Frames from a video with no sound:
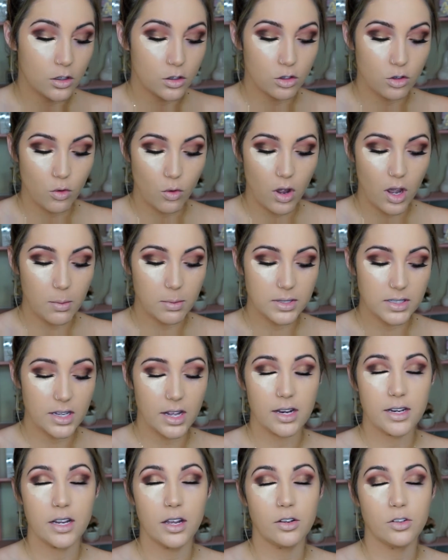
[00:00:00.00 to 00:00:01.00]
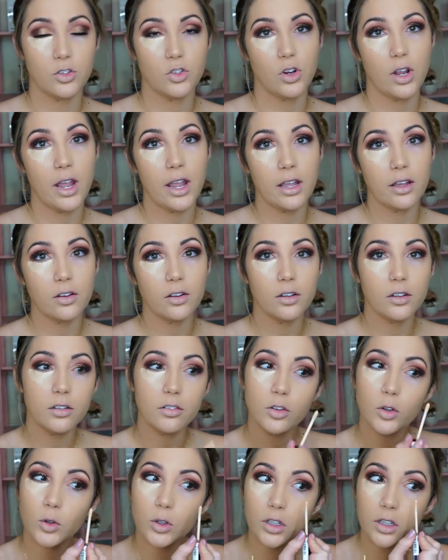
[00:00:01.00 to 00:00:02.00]
So upside down triangle,
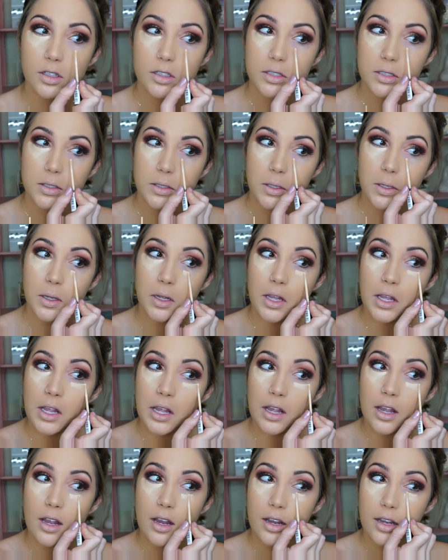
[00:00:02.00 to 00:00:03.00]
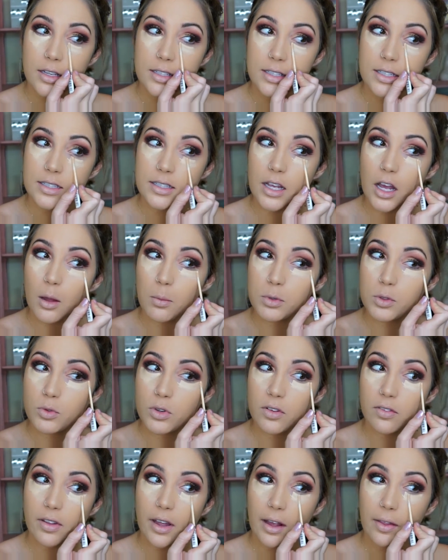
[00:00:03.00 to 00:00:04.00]
of course, because this helps
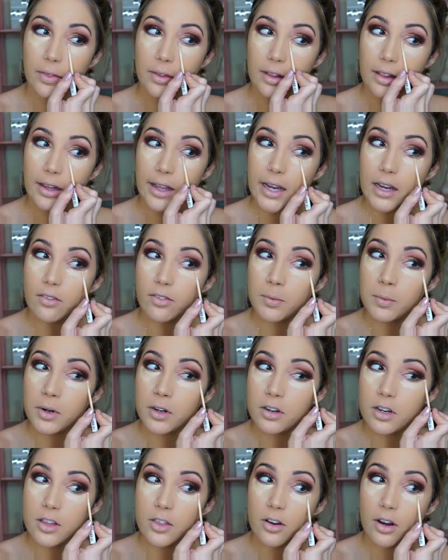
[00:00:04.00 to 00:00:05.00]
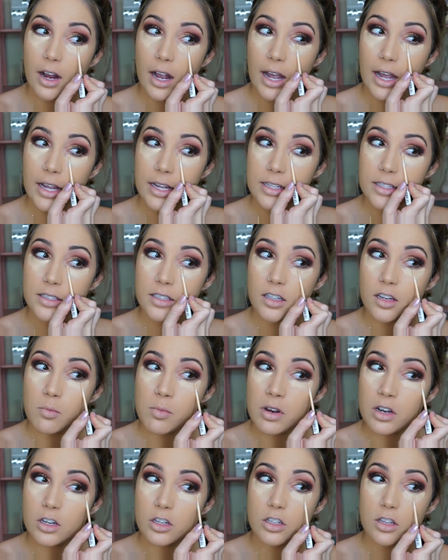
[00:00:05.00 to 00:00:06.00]
reflect the light from underneath your eyes to
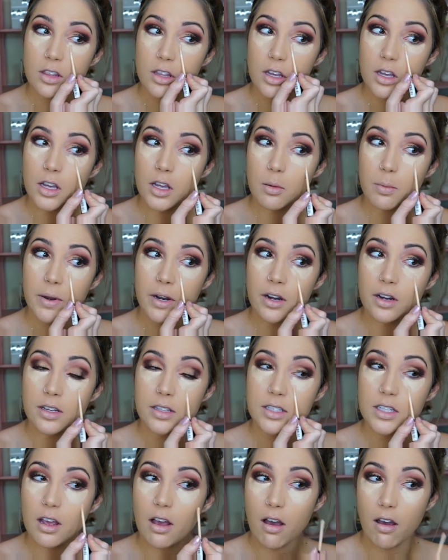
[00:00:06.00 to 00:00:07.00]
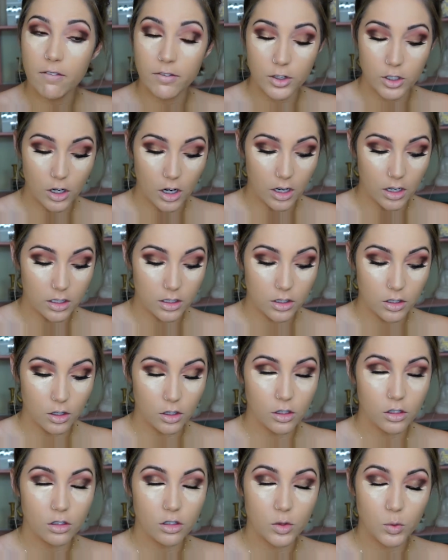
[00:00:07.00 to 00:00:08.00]
diminish the appearance of dark
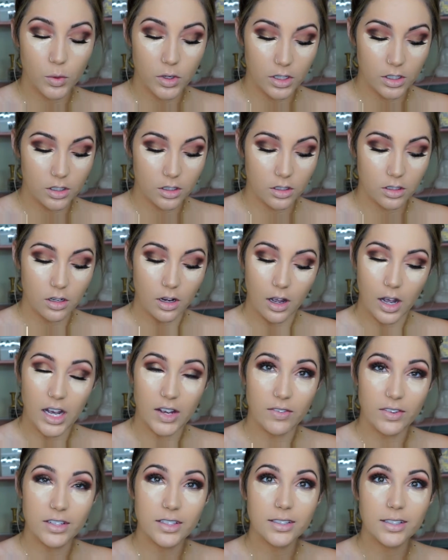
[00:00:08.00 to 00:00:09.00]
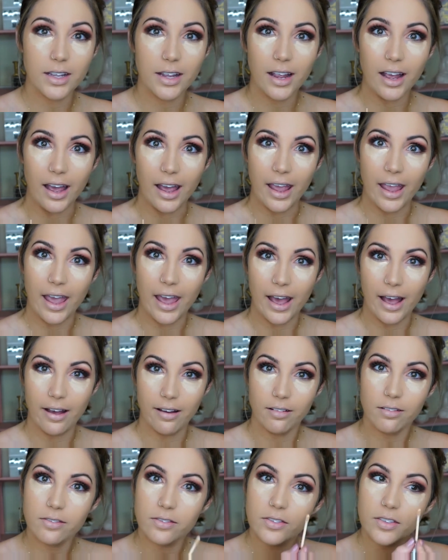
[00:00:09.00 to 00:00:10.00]
circles, which obviously I
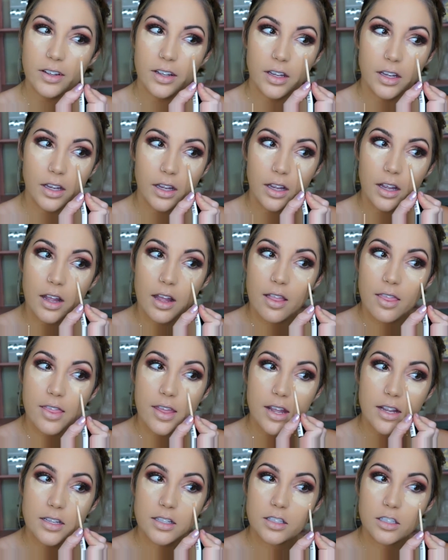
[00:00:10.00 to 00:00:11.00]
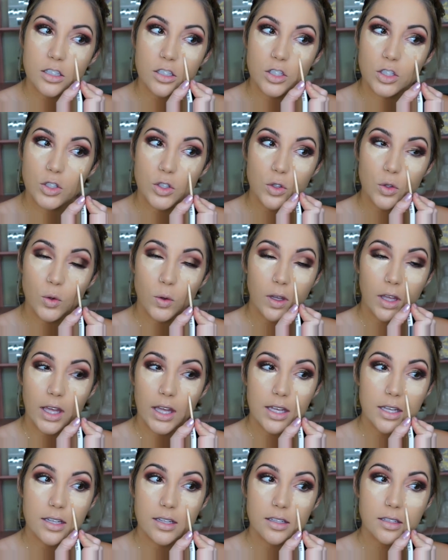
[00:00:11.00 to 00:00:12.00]
have. Thanks to two
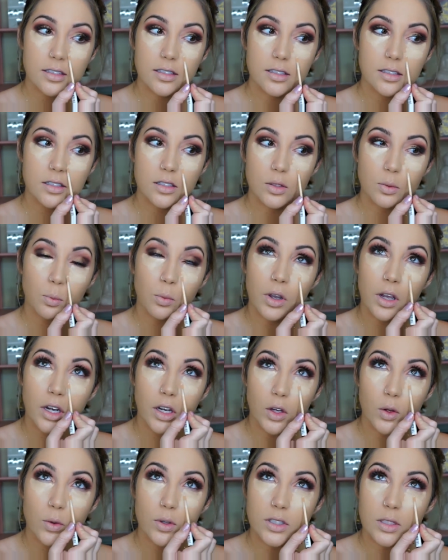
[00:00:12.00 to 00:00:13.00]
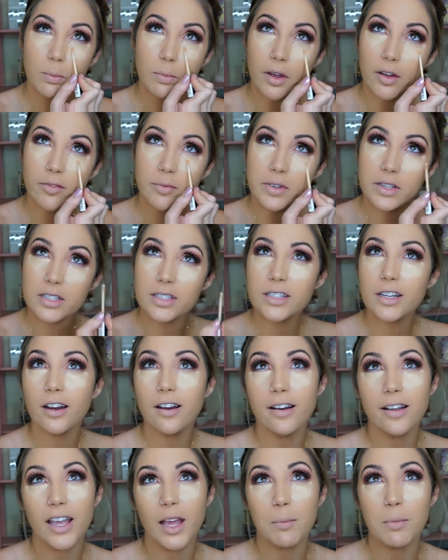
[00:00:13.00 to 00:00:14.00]
kids, one who is above me
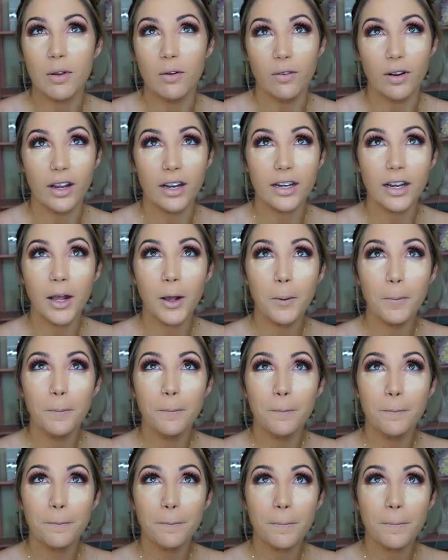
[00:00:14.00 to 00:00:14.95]
staring at me right now.